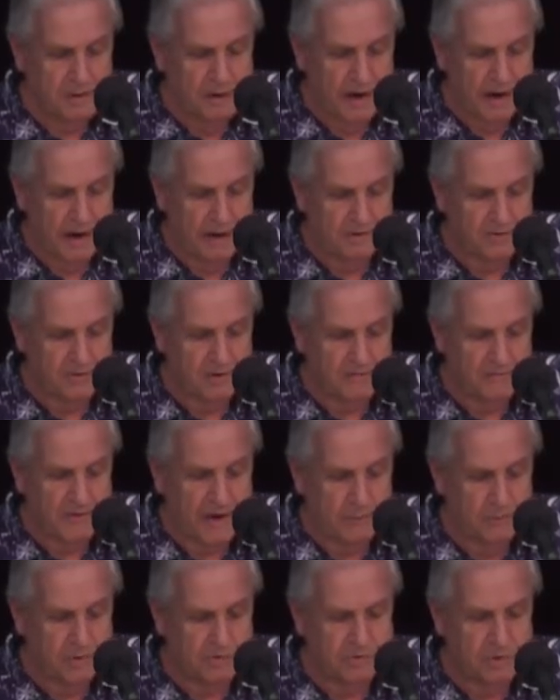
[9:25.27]
And they
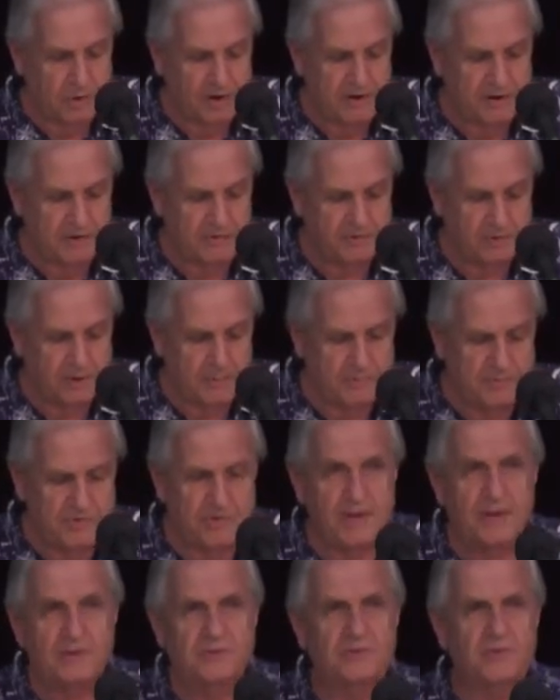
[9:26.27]
were trying to trip
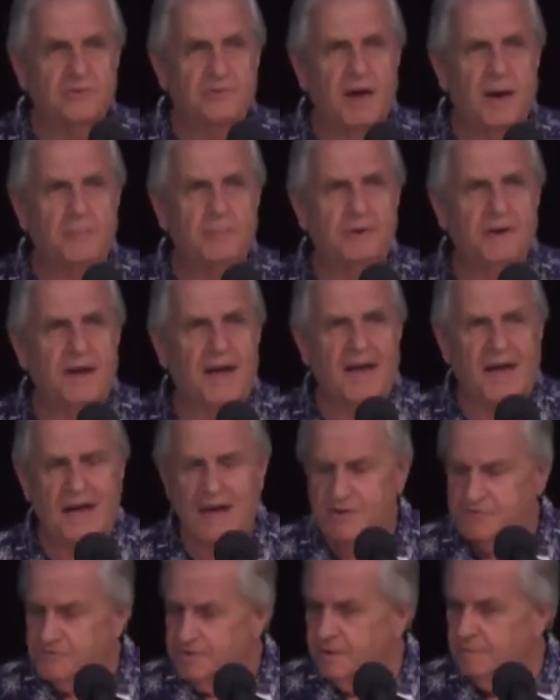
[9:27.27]
Jesus up, and they
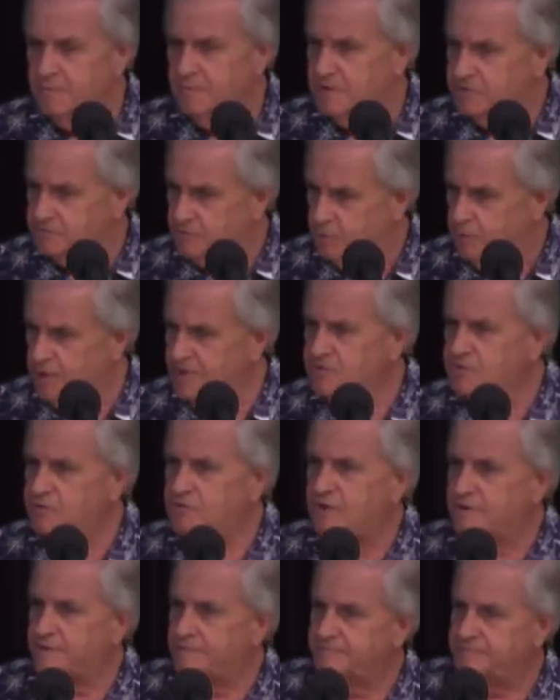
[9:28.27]
asked him this
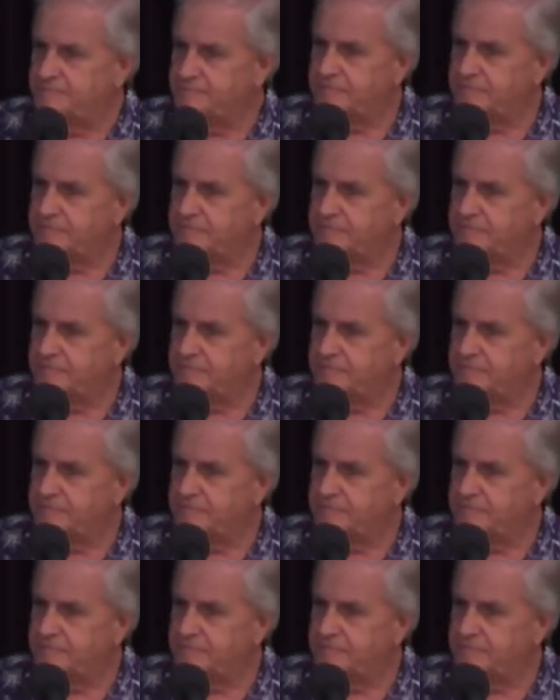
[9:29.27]
question